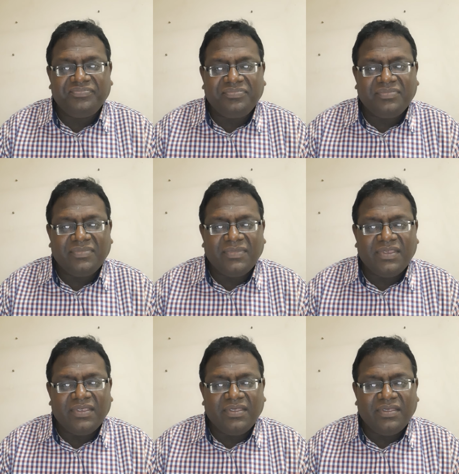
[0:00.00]

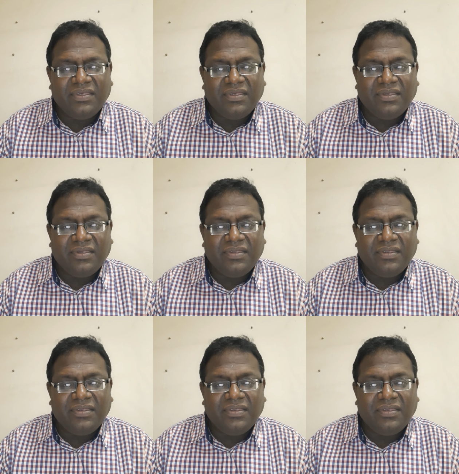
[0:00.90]

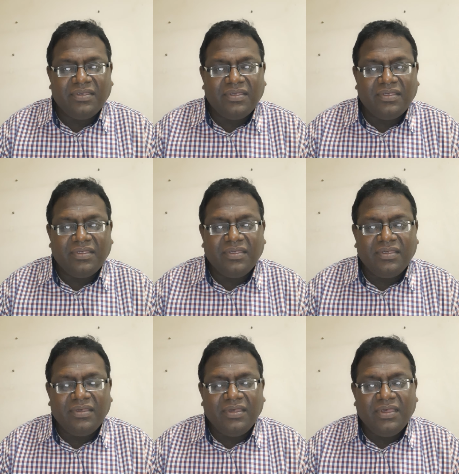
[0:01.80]

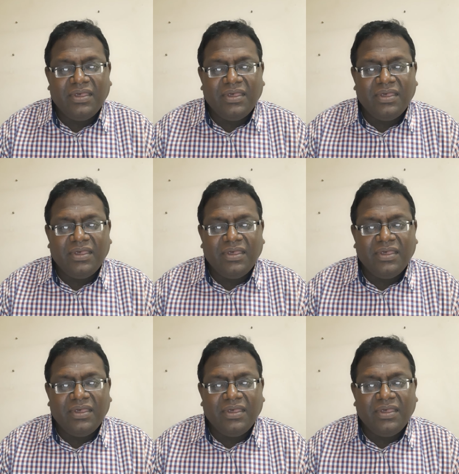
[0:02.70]
No one is speaking in this clip.